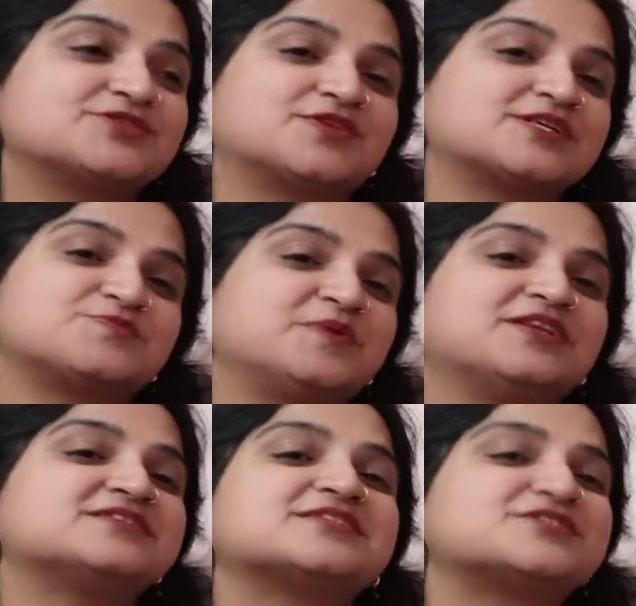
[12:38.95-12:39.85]
so the
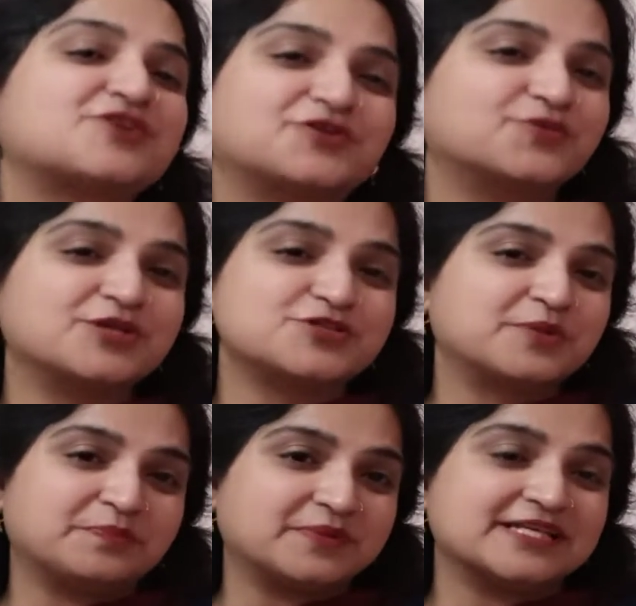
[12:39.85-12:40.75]
experience is not going to
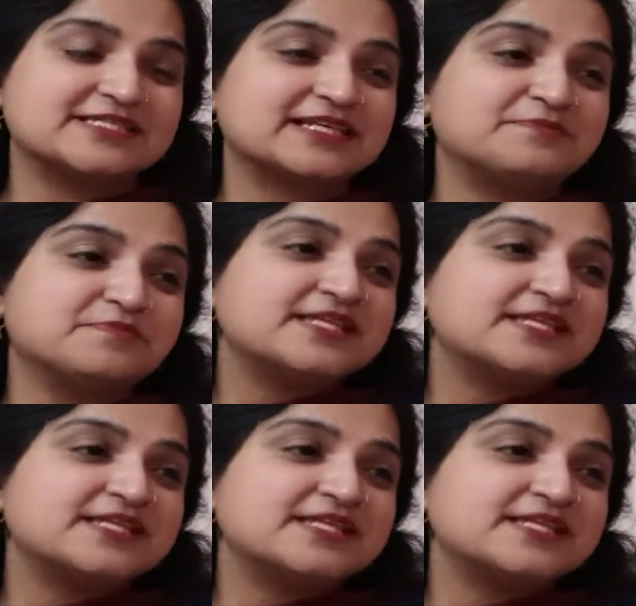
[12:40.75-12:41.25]
be pleasant.